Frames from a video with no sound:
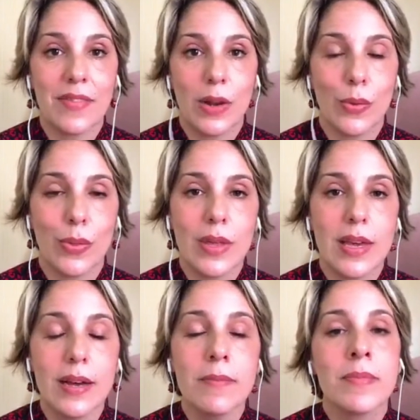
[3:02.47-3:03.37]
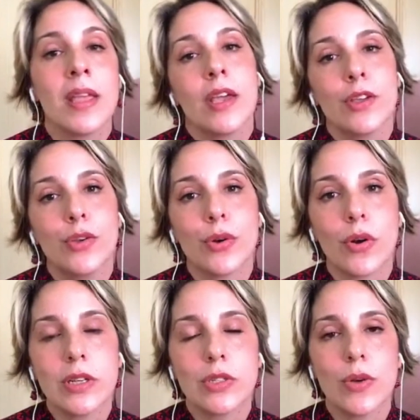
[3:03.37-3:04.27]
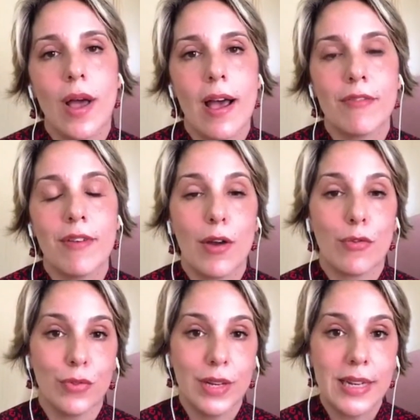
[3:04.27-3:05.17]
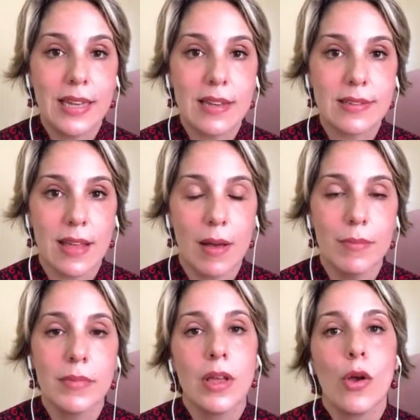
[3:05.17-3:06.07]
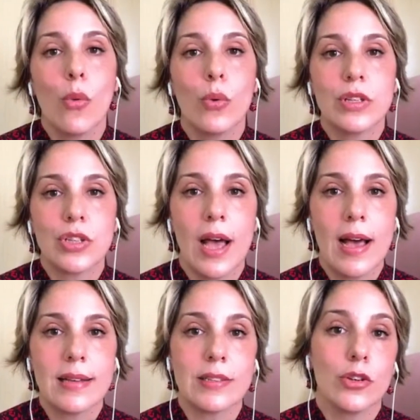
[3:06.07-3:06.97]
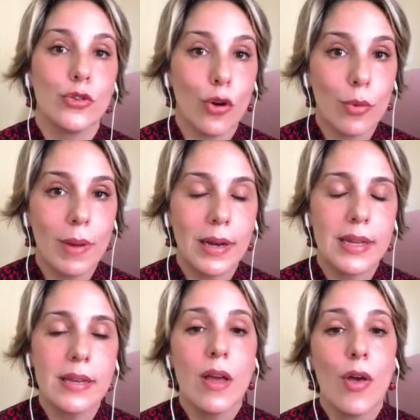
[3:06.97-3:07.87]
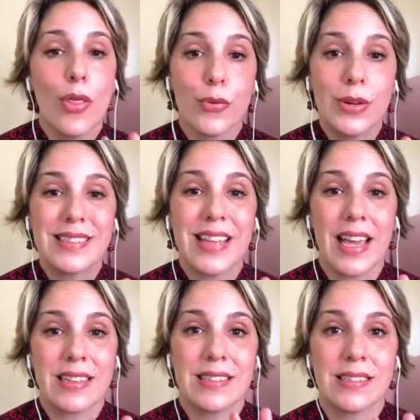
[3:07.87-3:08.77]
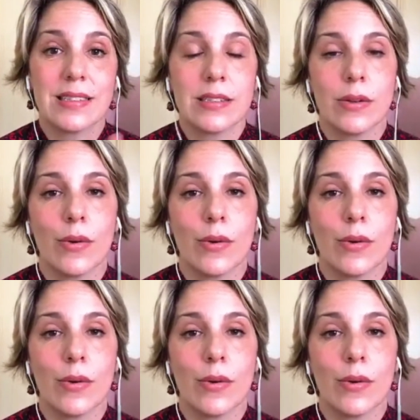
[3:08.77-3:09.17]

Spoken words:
in Andalusia, you're going to have a reading exam which has normally 3 texts.